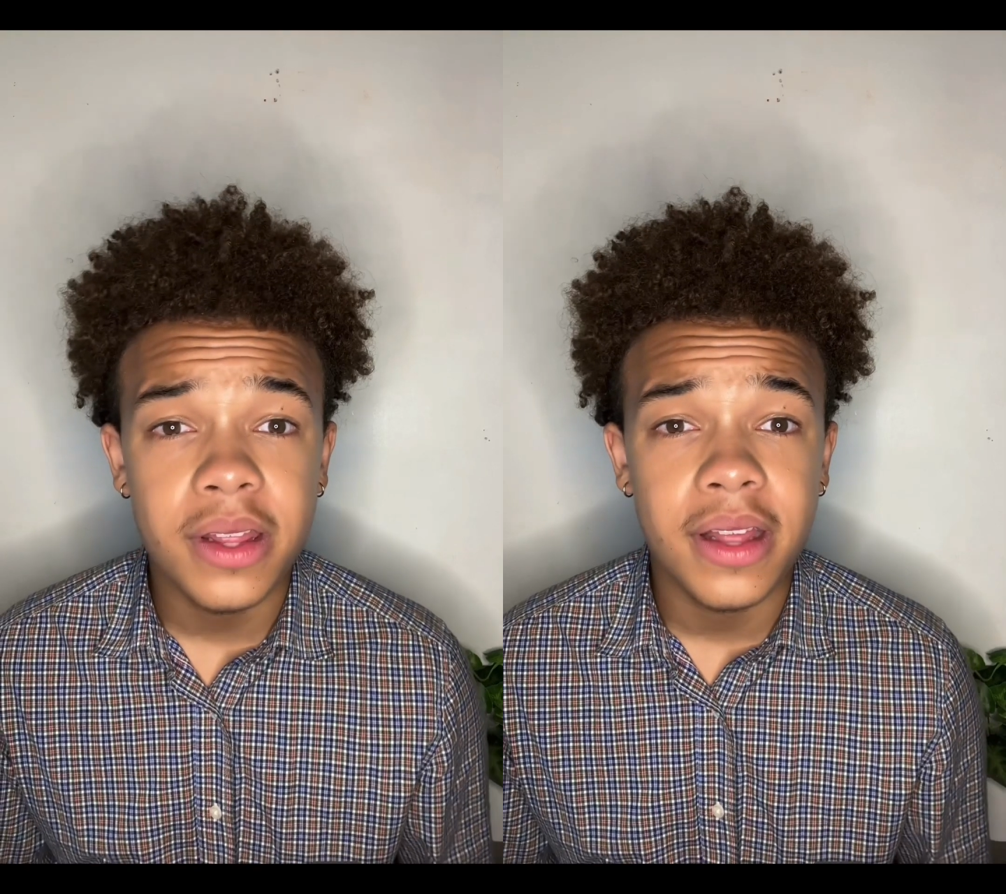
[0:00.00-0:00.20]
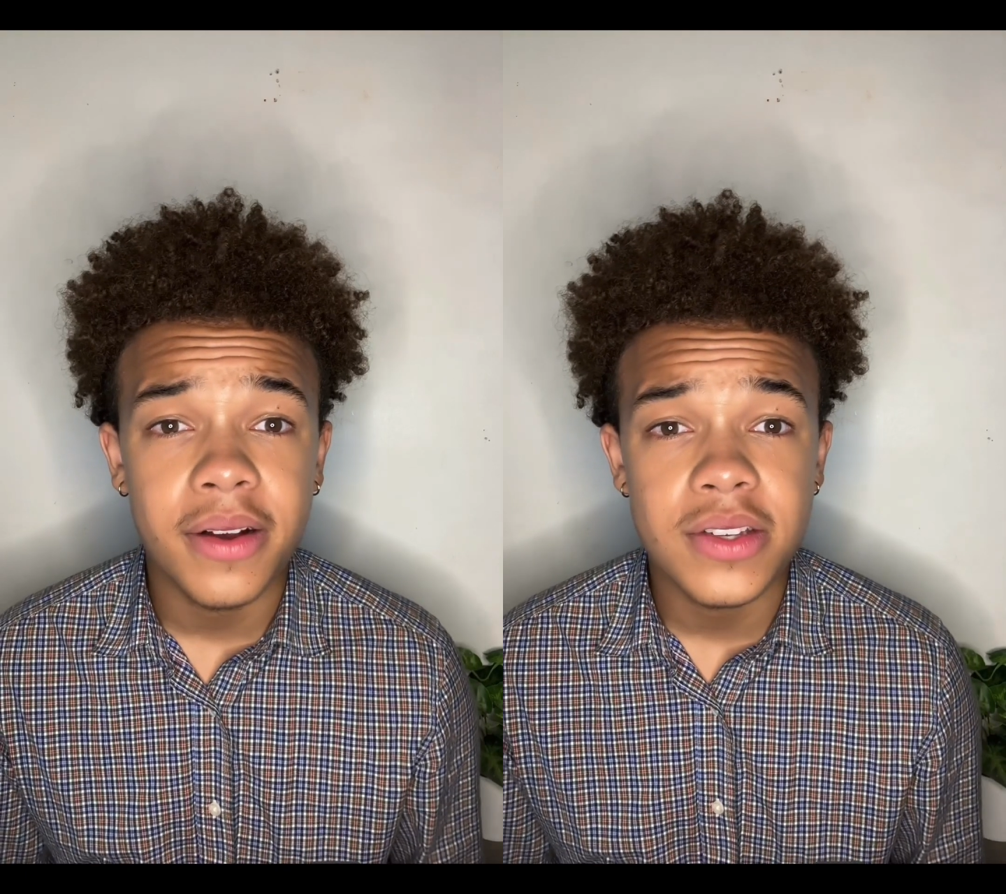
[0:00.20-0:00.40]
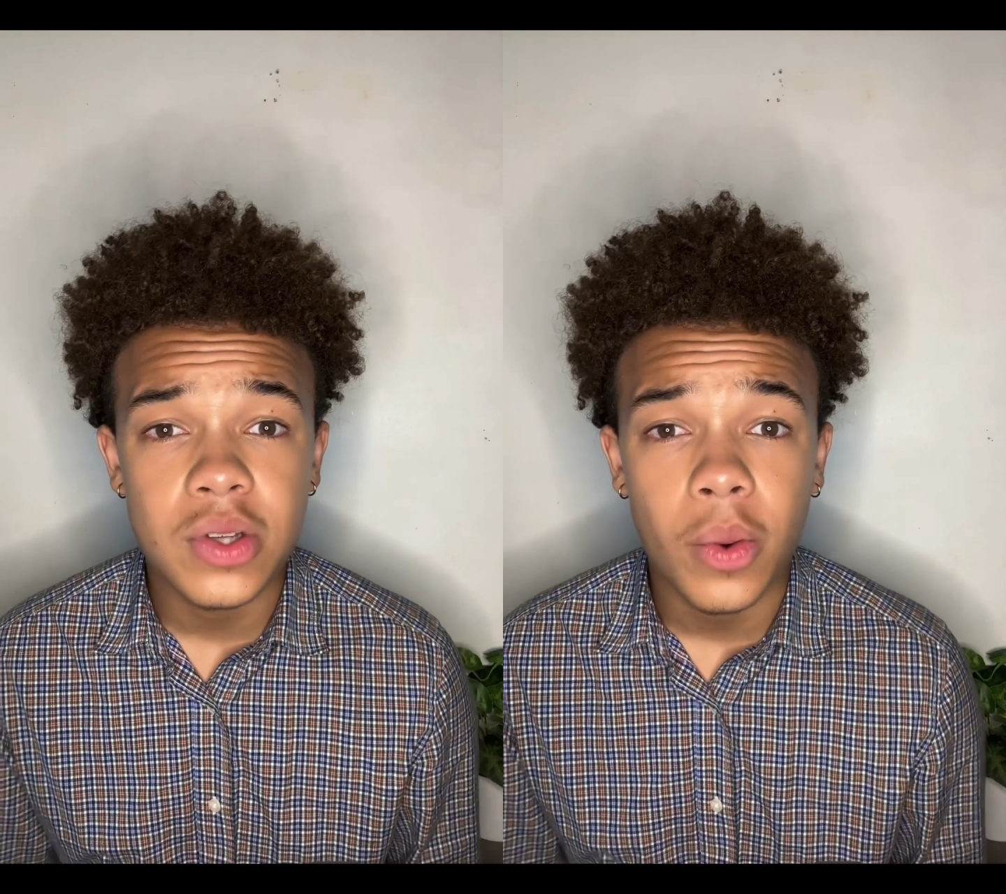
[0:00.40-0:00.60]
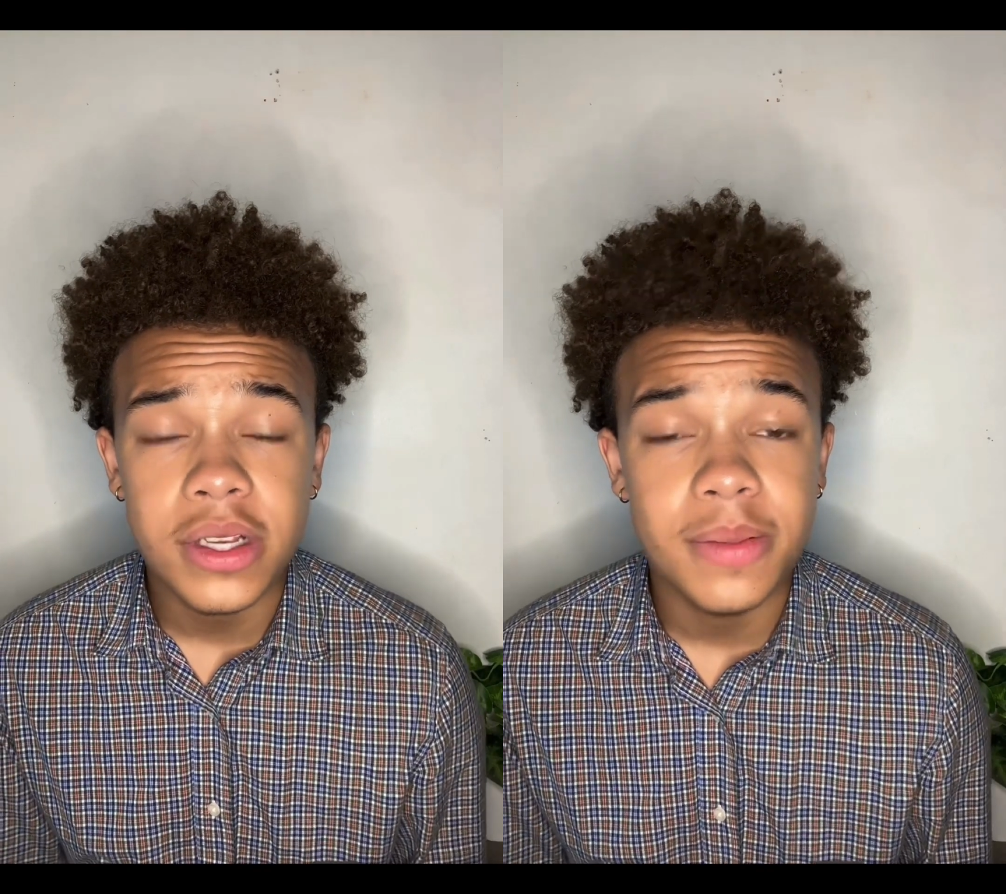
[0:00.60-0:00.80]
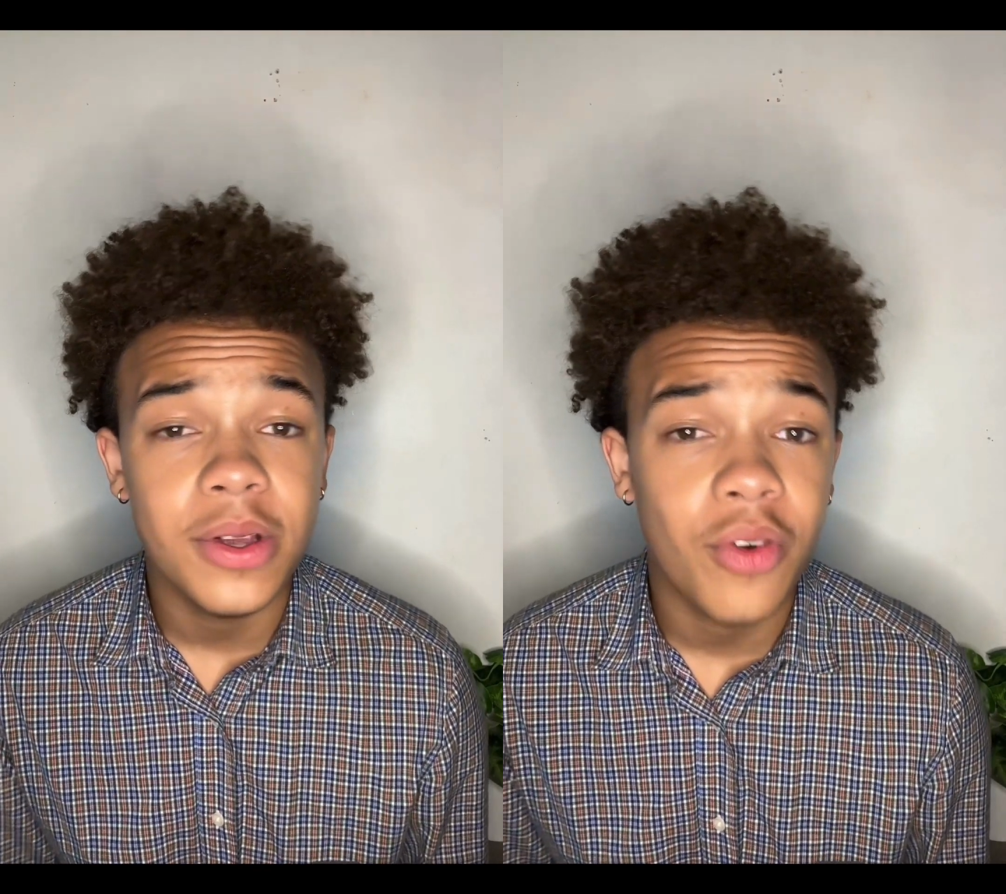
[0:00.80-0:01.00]
there is going
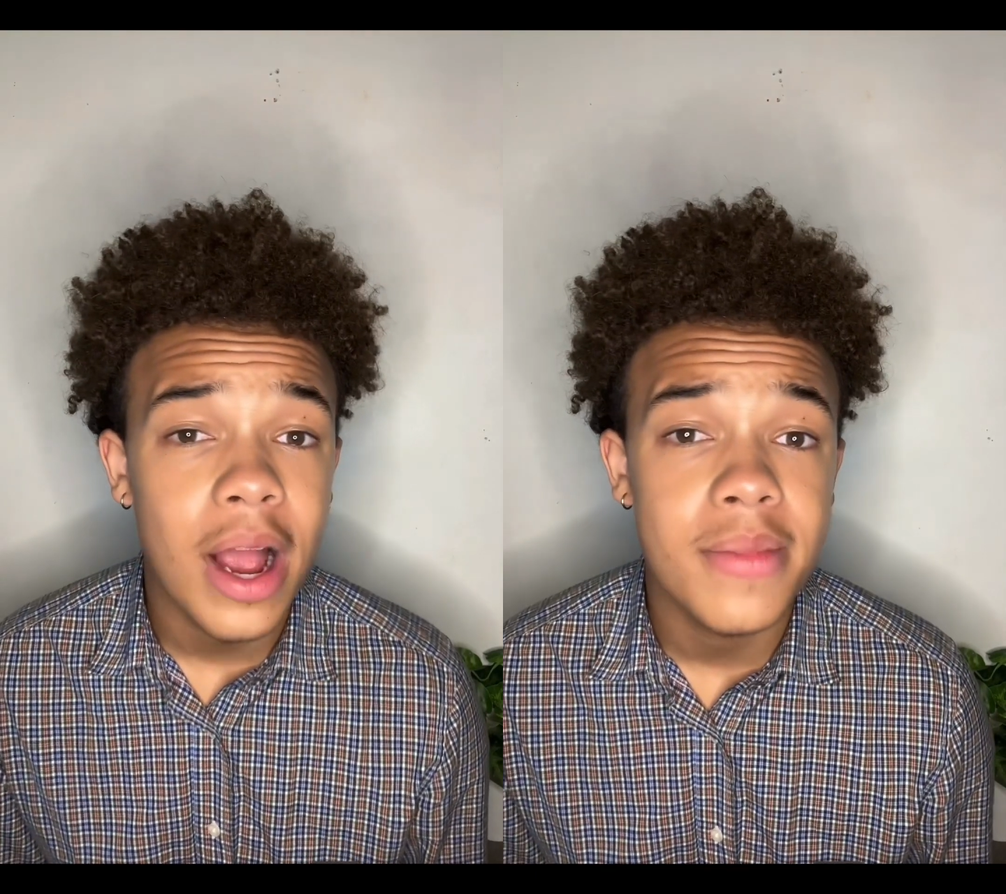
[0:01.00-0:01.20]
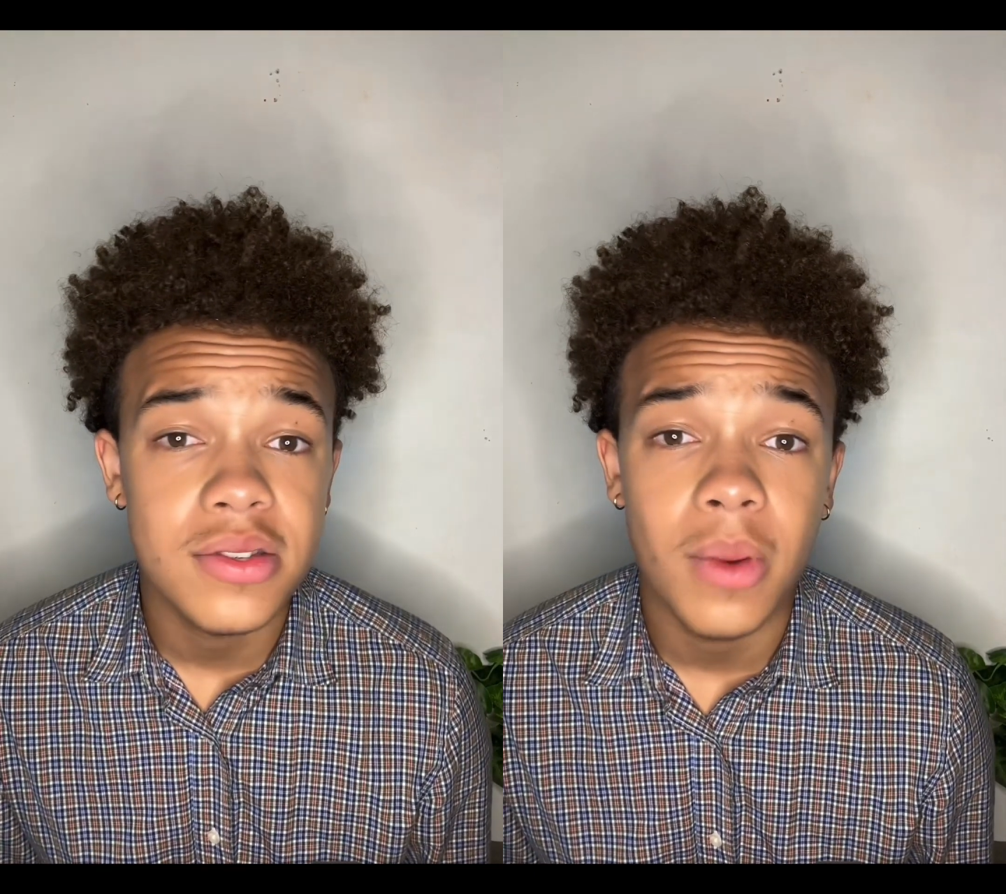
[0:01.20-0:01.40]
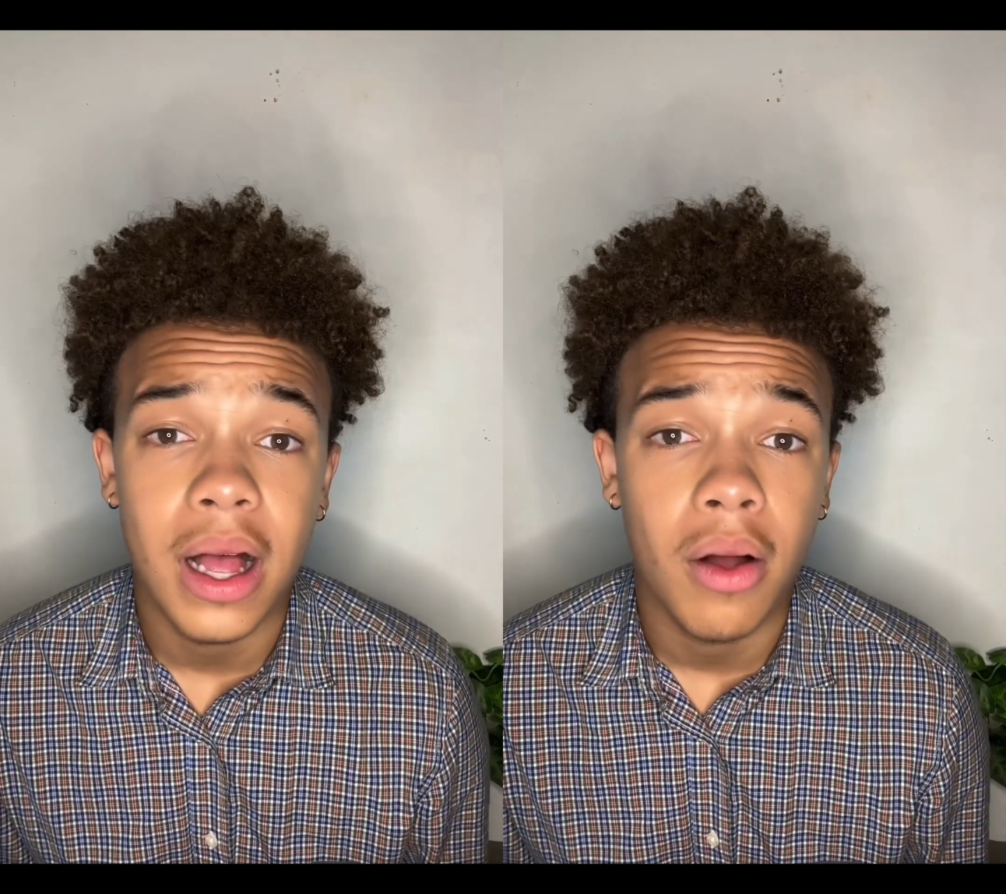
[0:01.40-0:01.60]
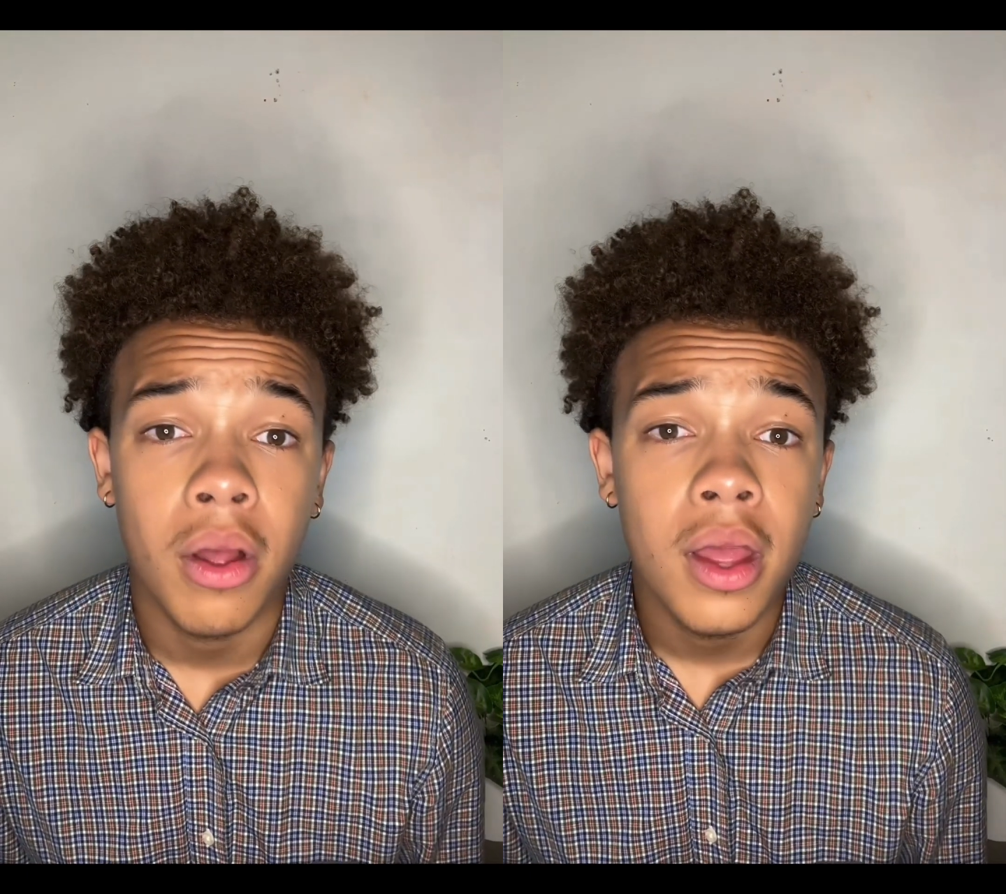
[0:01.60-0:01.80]
to be crime as well.